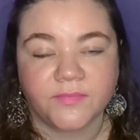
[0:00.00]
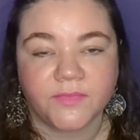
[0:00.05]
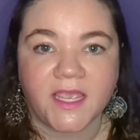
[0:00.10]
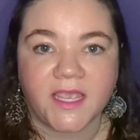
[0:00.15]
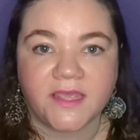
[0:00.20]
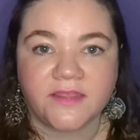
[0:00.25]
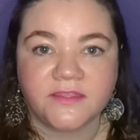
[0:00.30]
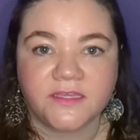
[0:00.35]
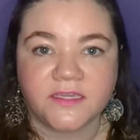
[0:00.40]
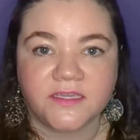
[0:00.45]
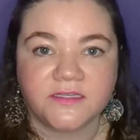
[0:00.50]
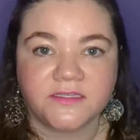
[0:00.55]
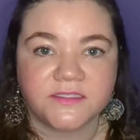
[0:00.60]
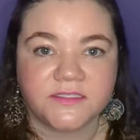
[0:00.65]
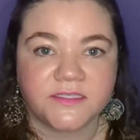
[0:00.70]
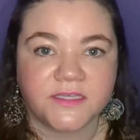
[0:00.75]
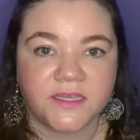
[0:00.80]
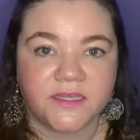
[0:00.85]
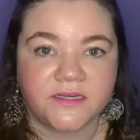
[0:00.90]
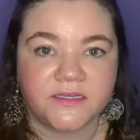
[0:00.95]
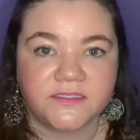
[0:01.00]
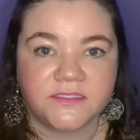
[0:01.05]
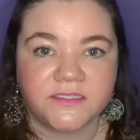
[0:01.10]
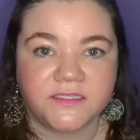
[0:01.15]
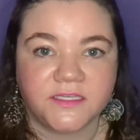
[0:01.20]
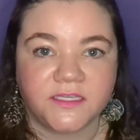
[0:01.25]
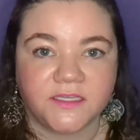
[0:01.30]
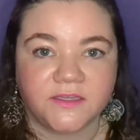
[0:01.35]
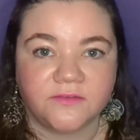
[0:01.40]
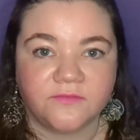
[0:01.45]
and they decided to
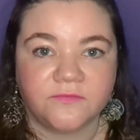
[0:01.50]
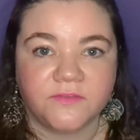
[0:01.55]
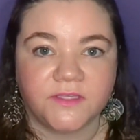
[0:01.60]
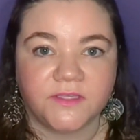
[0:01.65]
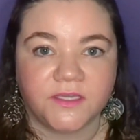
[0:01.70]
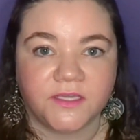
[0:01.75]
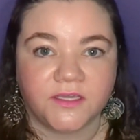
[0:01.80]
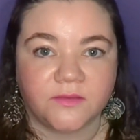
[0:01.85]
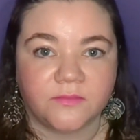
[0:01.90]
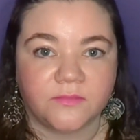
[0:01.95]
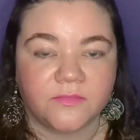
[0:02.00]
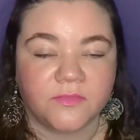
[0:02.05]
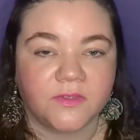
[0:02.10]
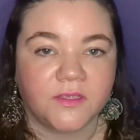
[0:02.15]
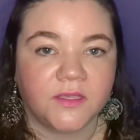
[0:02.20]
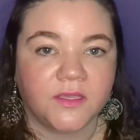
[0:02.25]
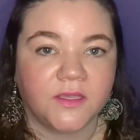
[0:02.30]
give them